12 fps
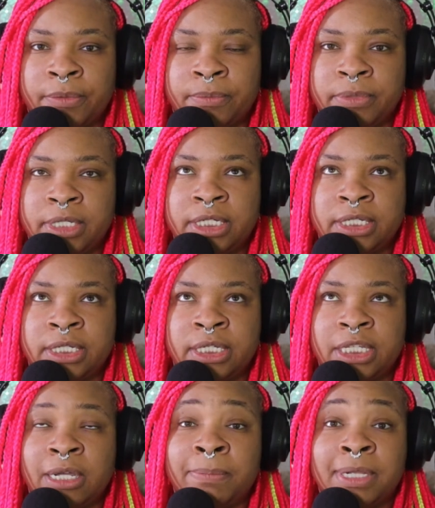could
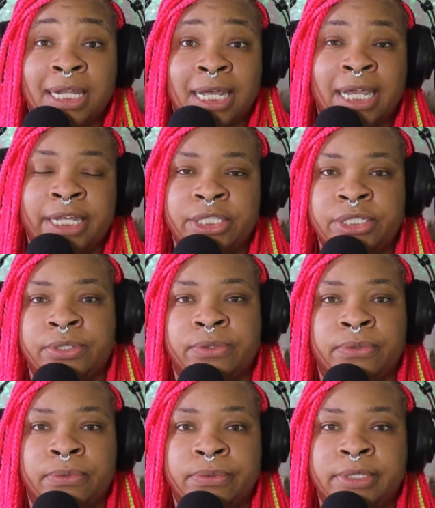apply
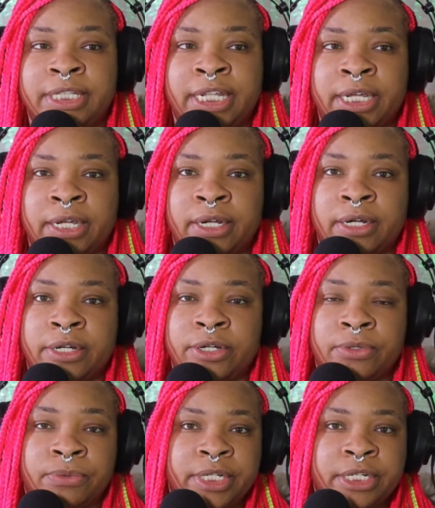to their
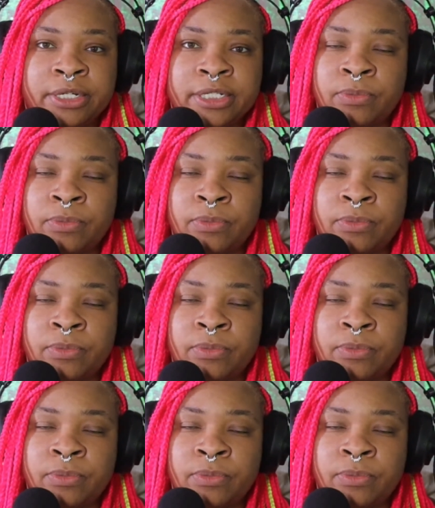careers,